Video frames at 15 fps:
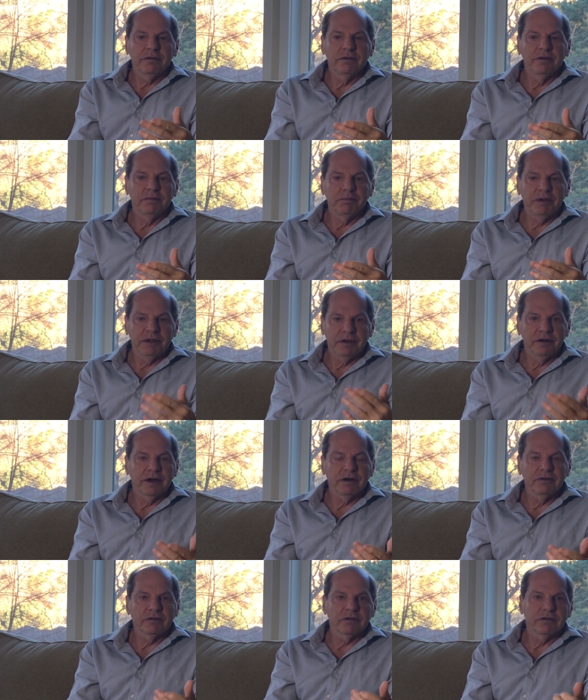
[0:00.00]
and, being
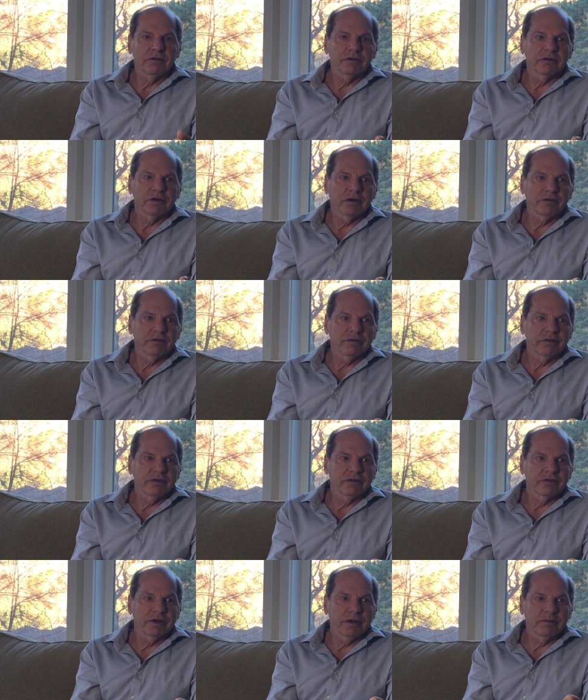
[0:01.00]
nice to yourself at
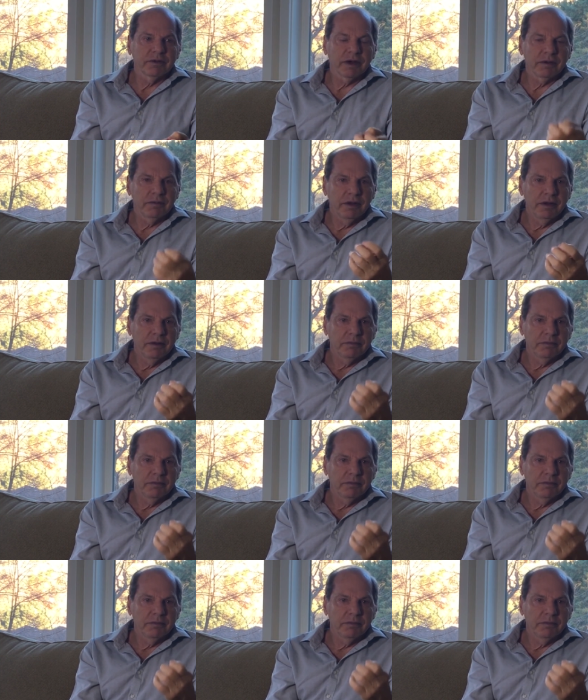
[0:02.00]
the same time.